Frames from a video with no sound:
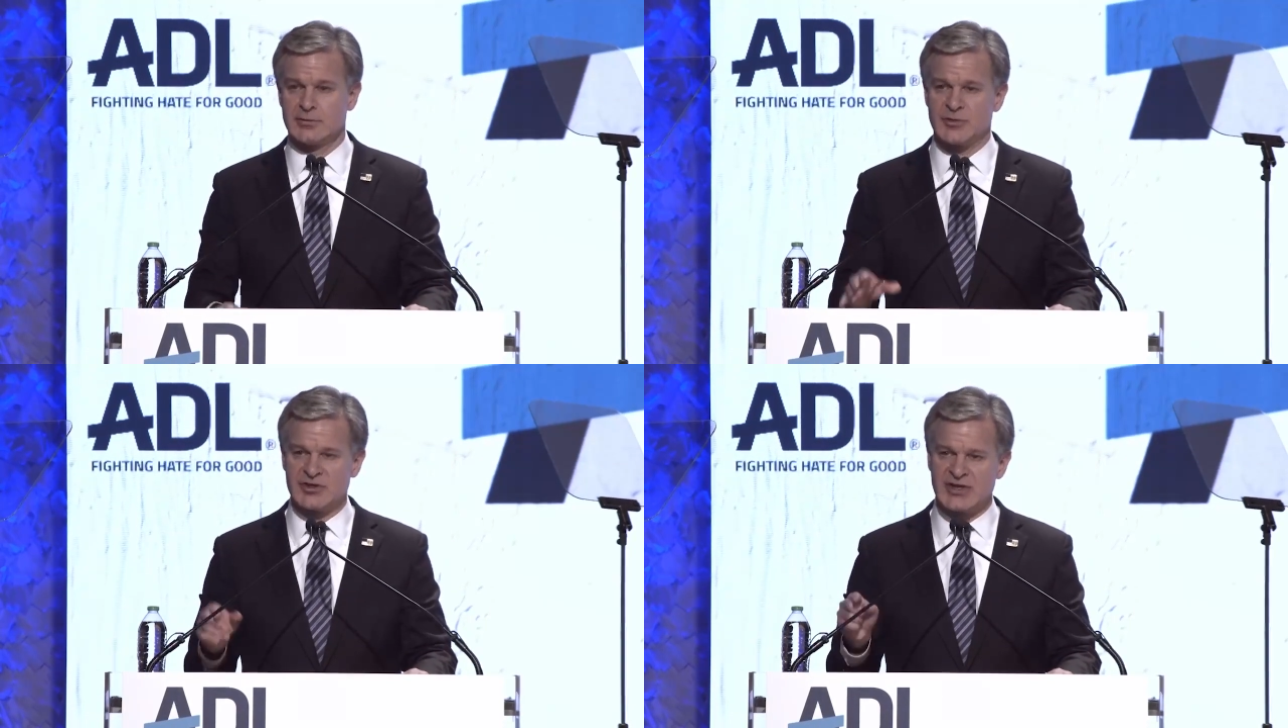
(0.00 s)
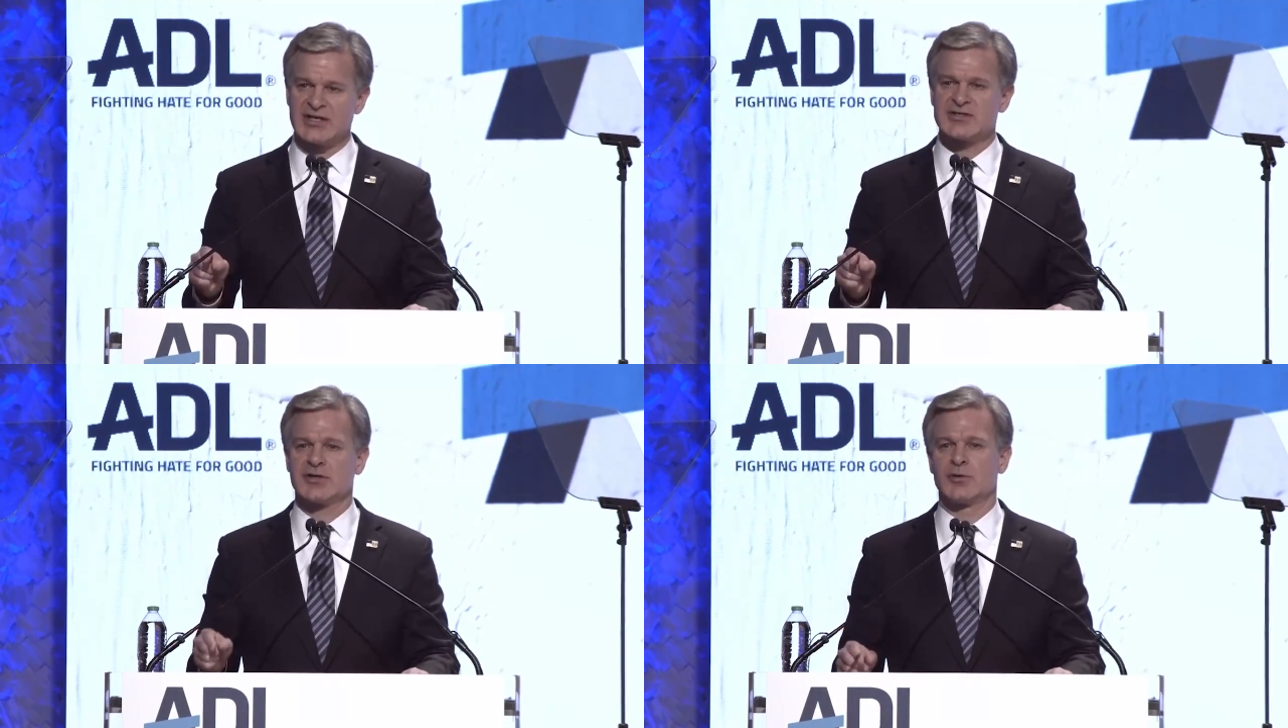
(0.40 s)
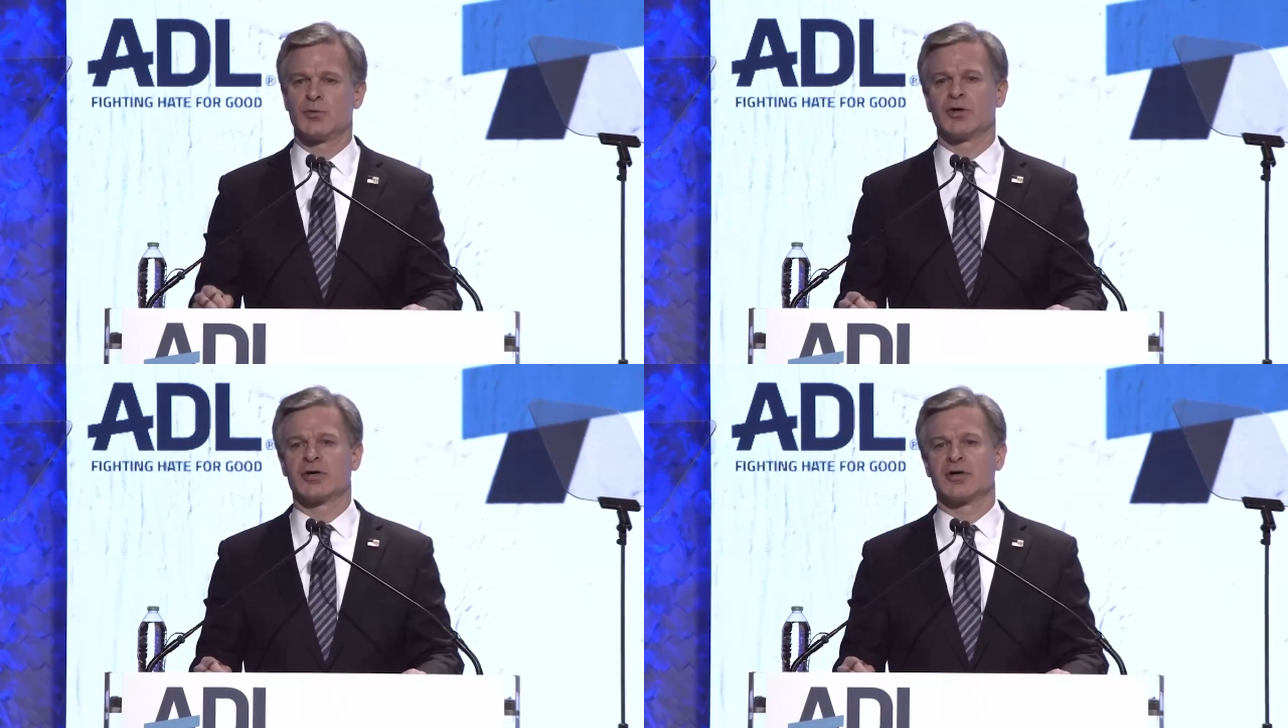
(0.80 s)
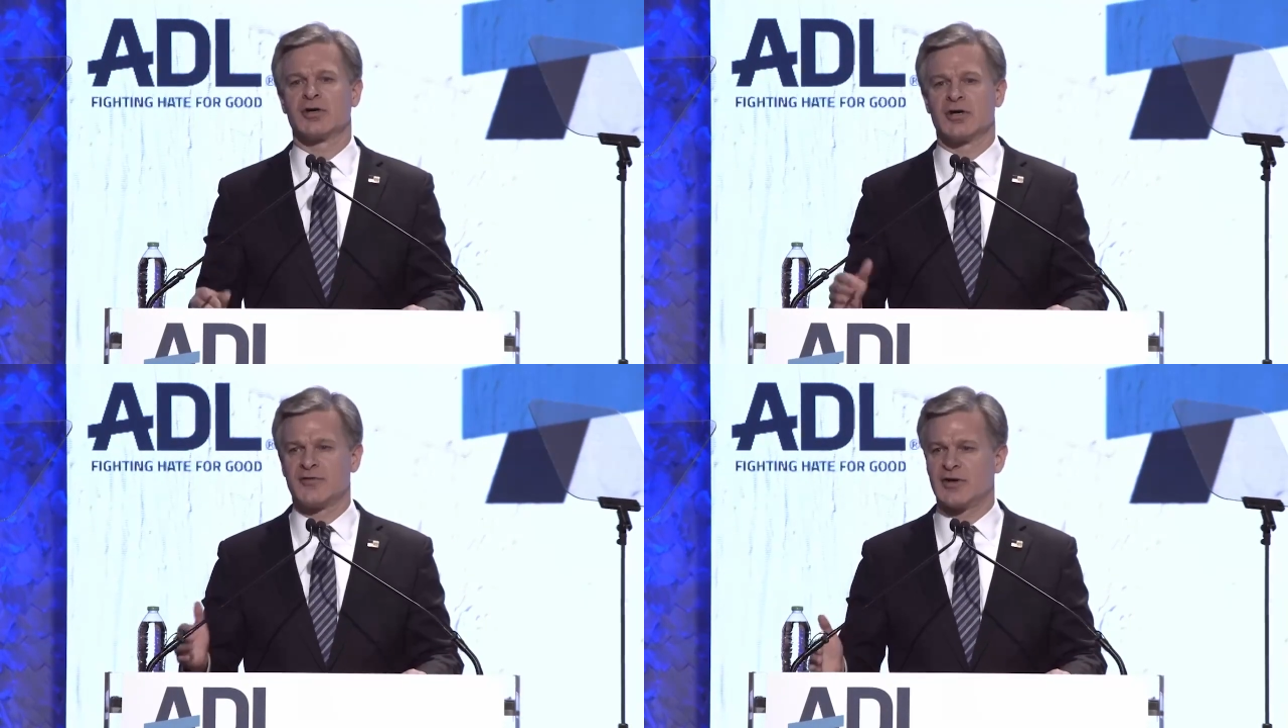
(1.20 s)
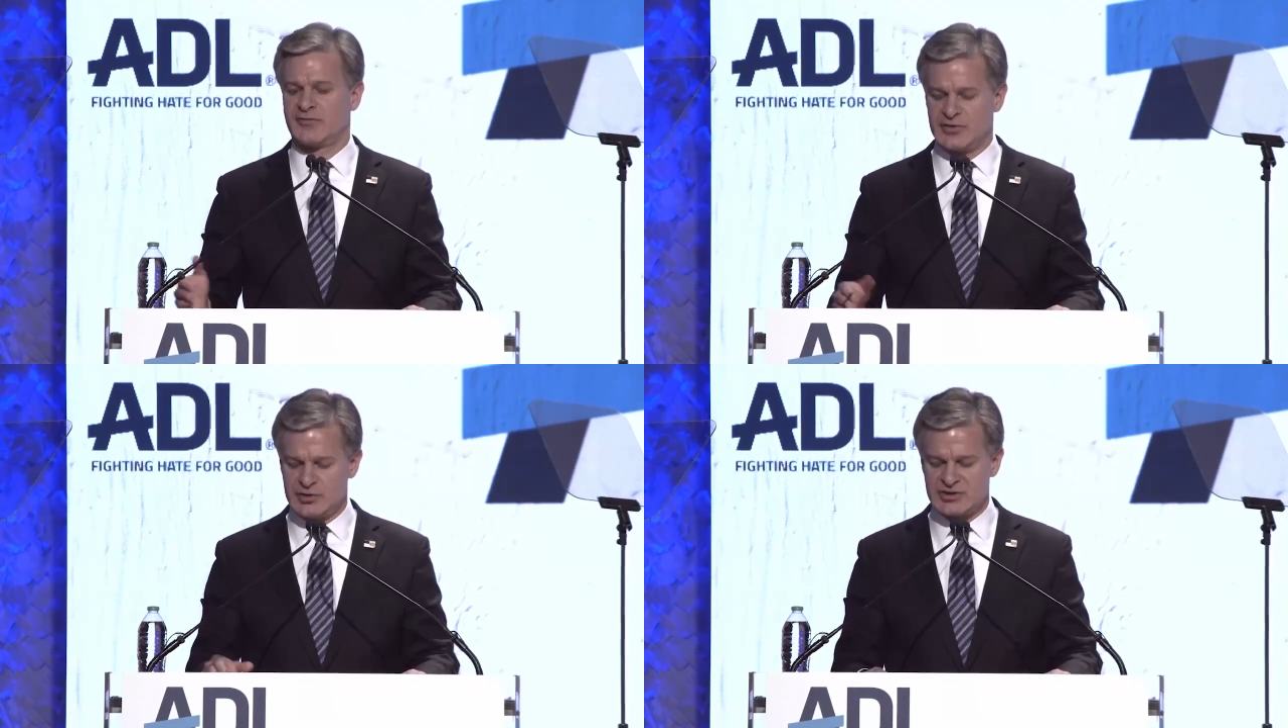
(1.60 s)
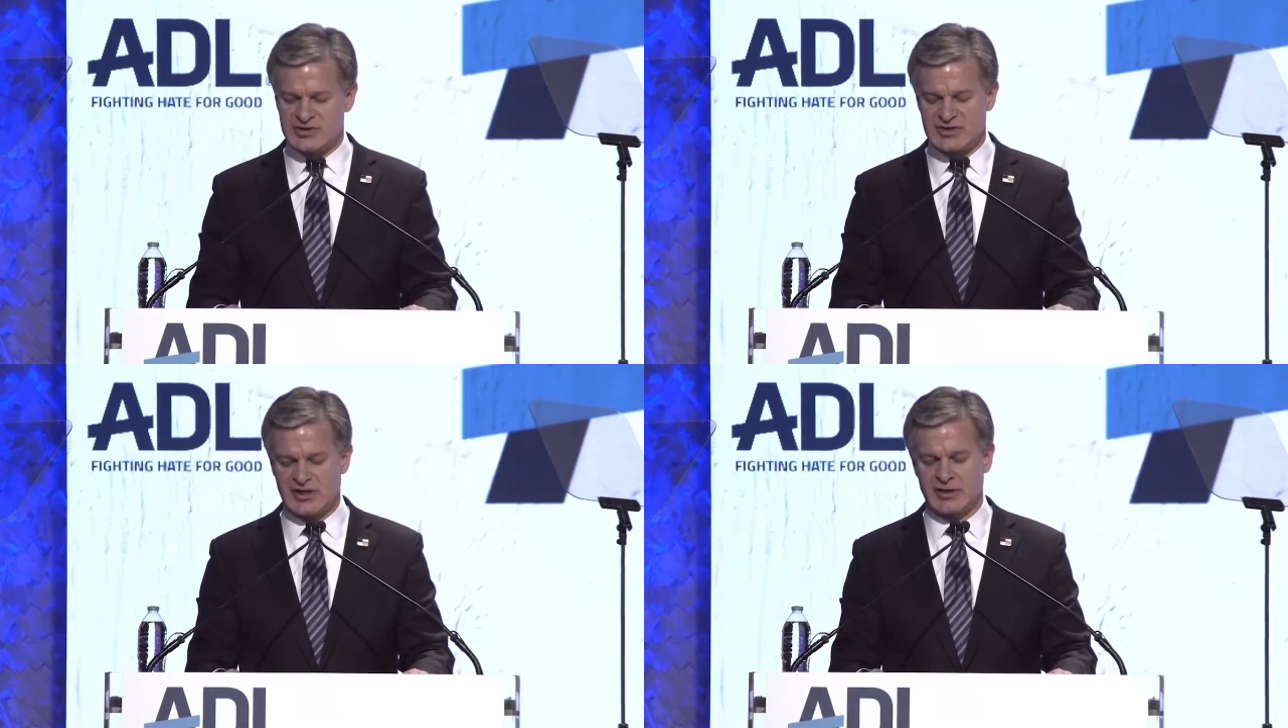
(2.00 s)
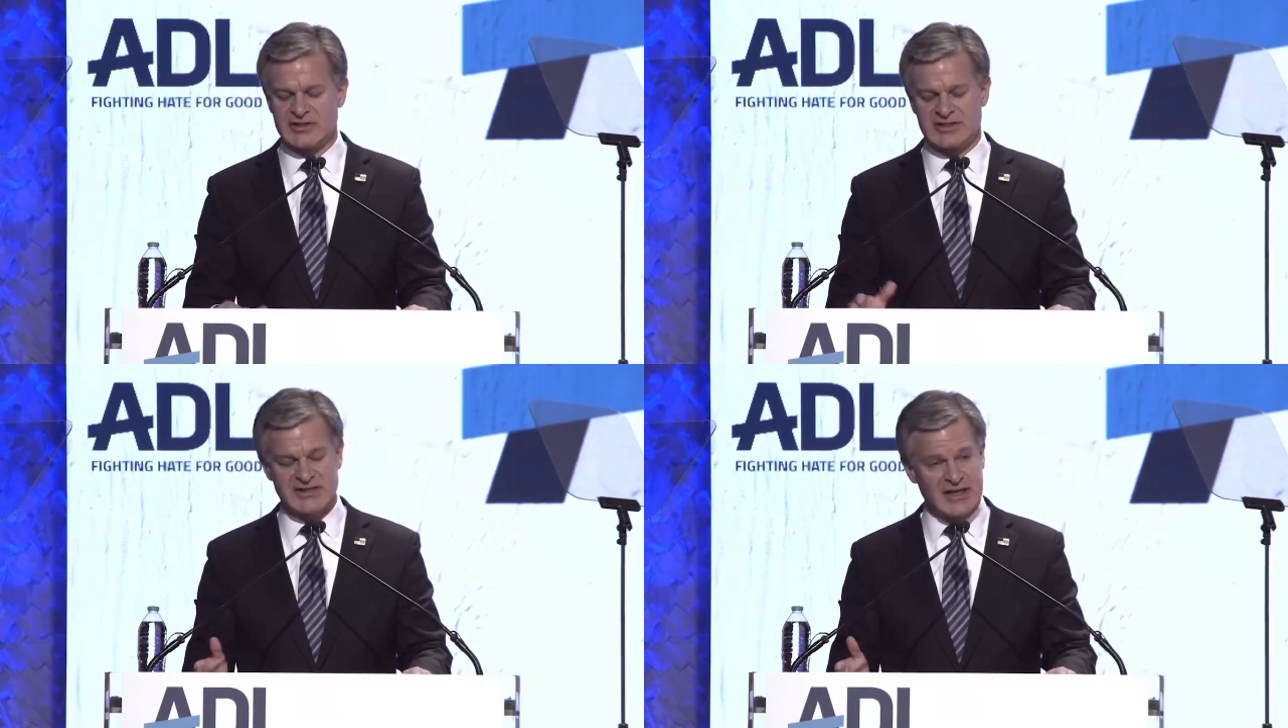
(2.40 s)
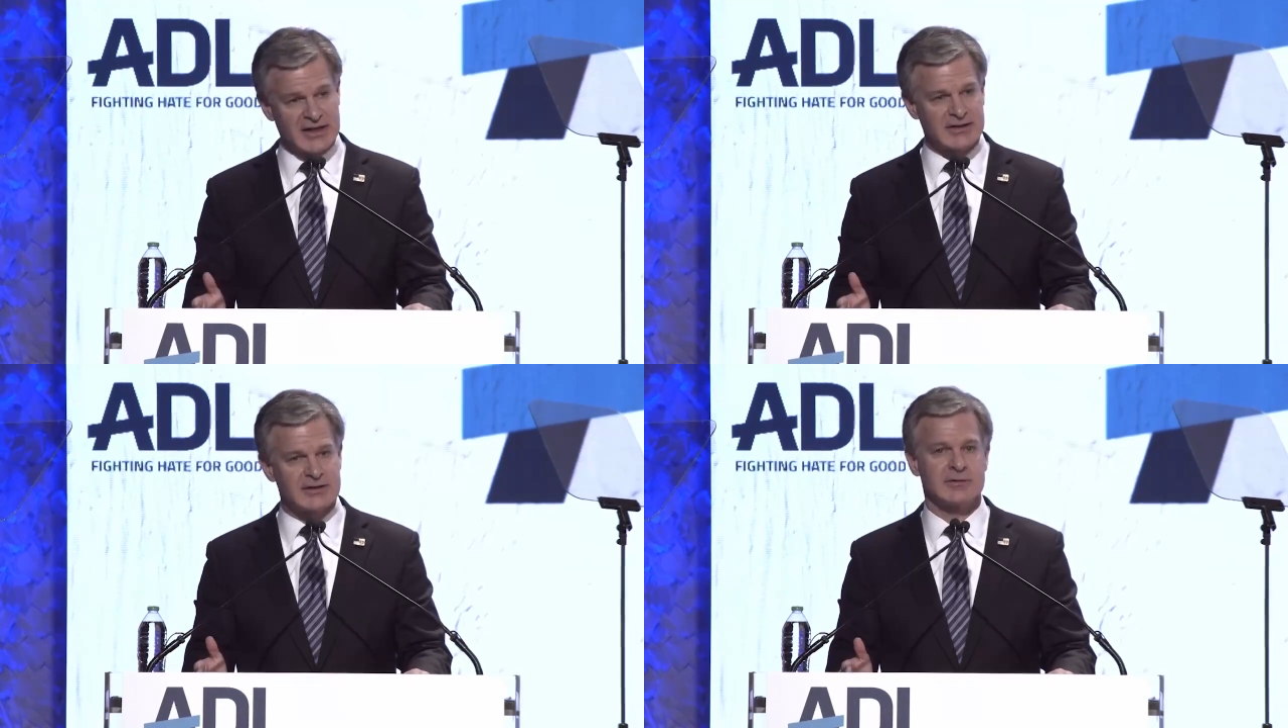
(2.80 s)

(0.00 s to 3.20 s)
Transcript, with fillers: But thanks to the work of our fusion cell, instead,